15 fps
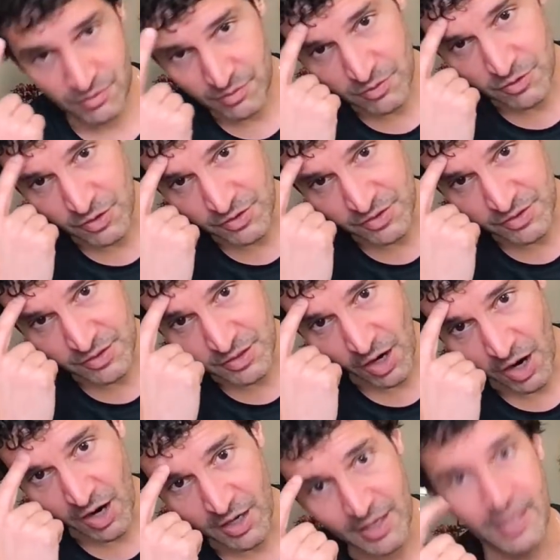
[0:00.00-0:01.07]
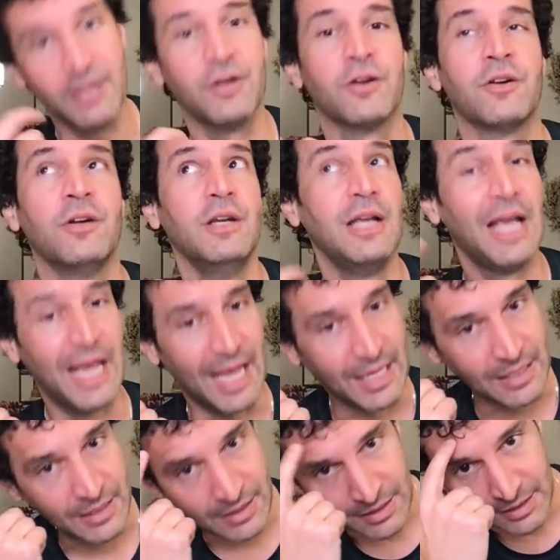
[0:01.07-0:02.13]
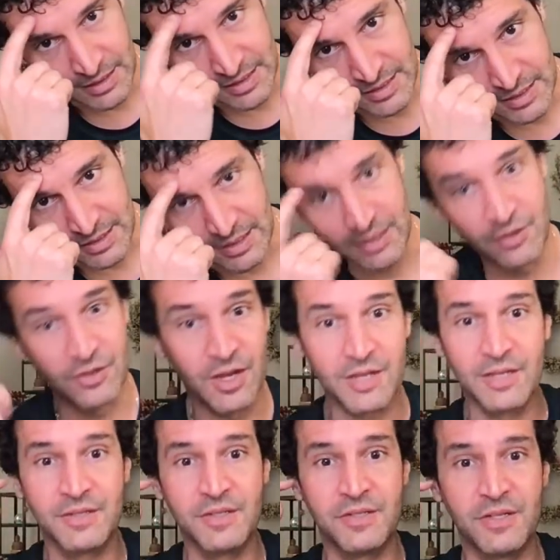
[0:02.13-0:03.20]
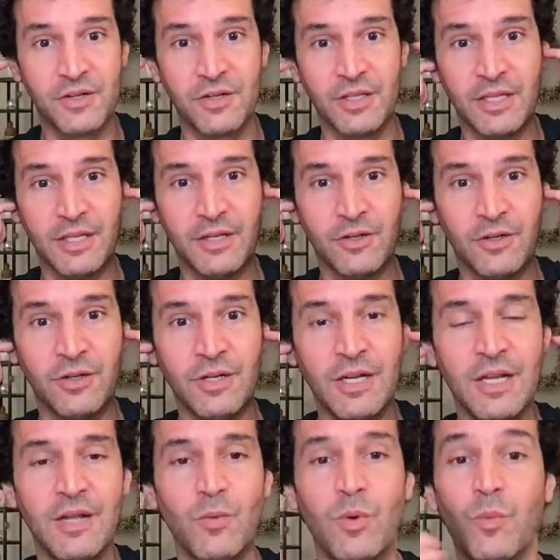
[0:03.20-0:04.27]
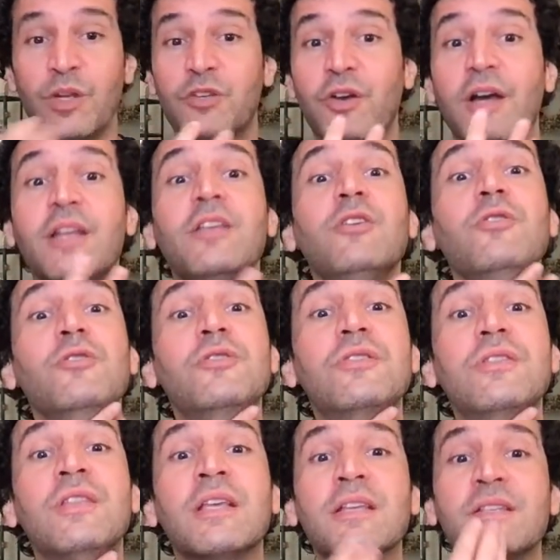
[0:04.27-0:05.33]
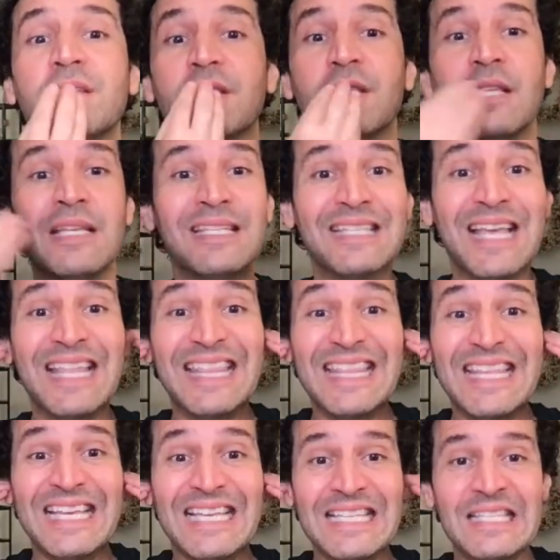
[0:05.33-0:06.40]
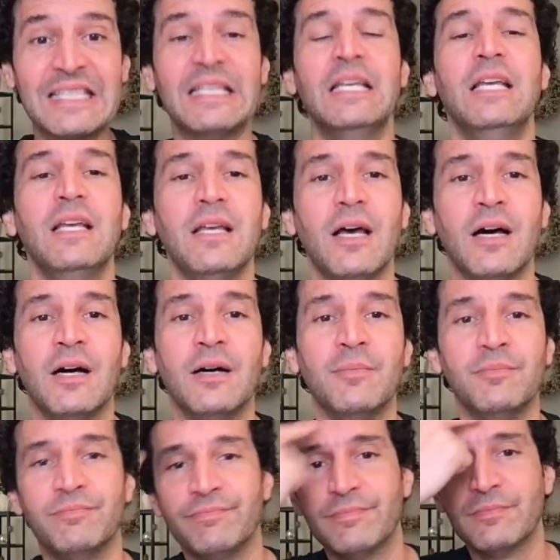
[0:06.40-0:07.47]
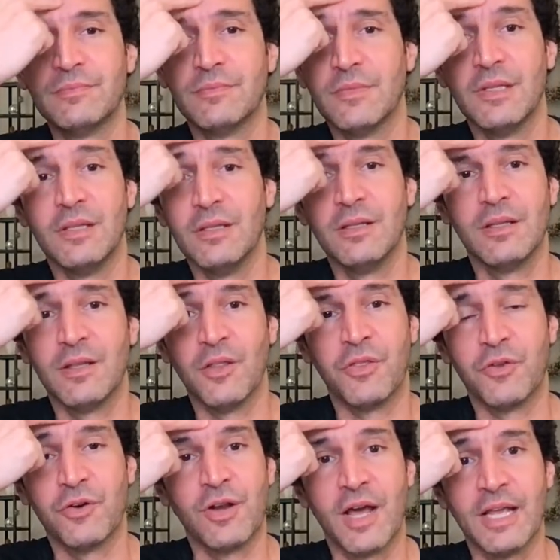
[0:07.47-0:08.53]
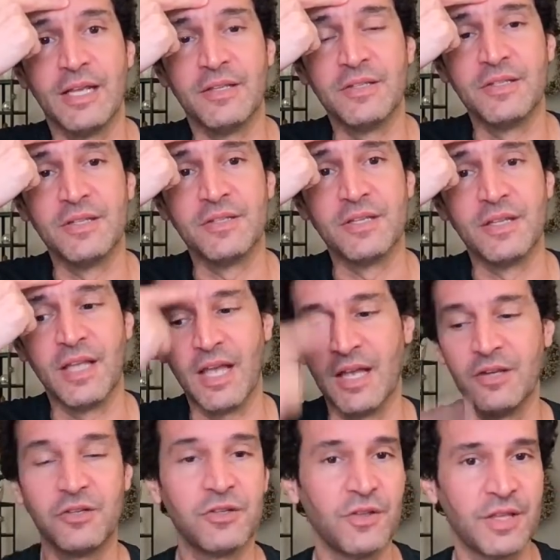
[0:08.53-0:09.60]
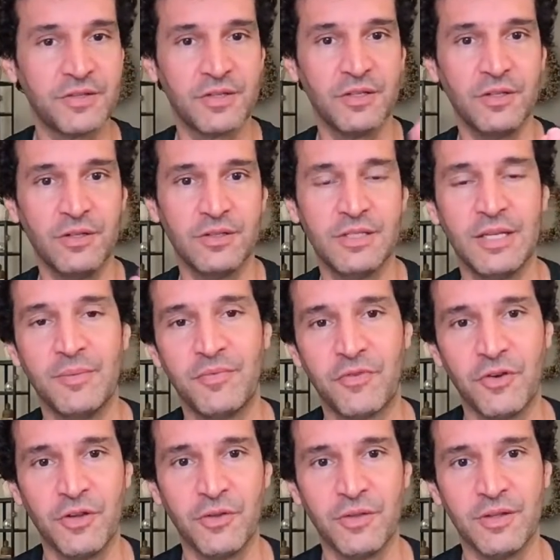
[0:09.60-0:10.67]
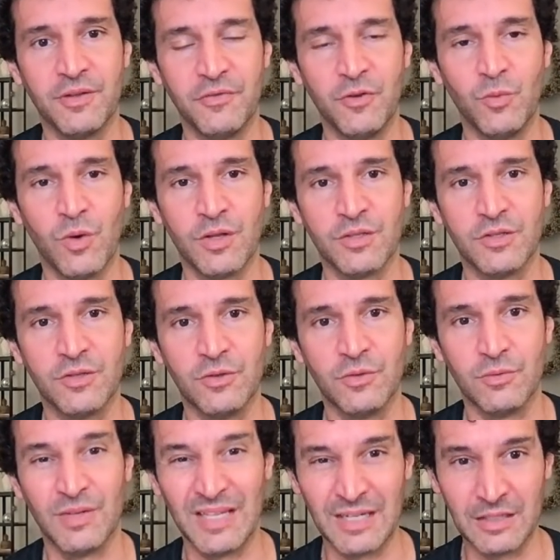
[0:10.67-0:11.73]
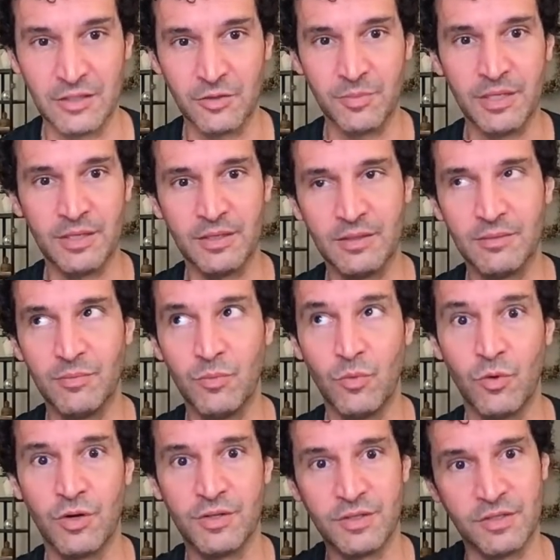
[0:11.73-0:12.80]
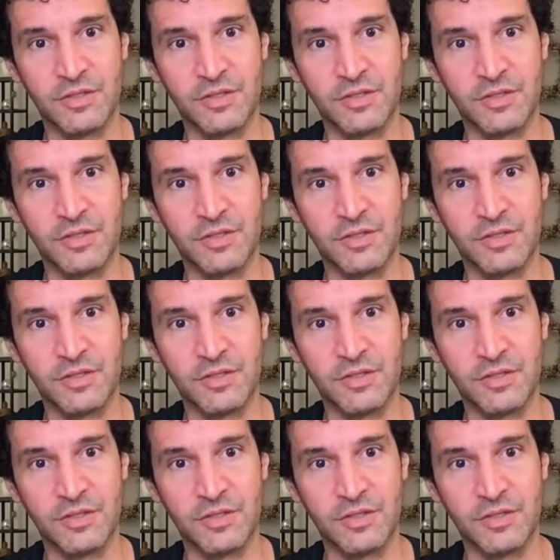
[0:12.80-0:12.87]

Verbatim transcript: just talk here and listen here, not necessarily here. When we try to use this, this, and this, the third eye gets disengaged. So that's a little tip for you, that if you want to get a little bit more into